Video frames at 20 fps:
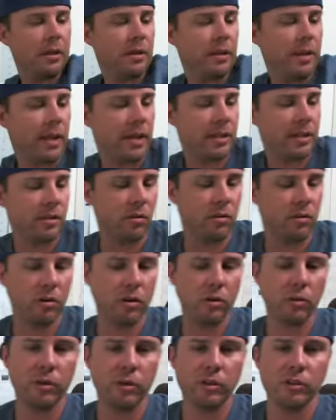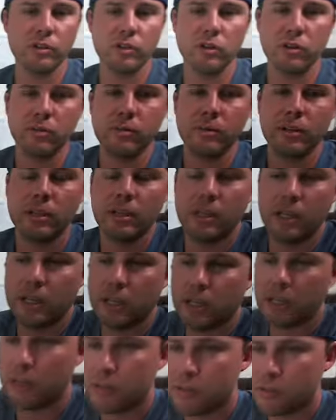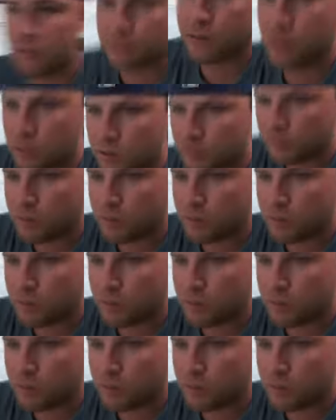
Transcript: That is the order we will do them. Good luck. Here's the first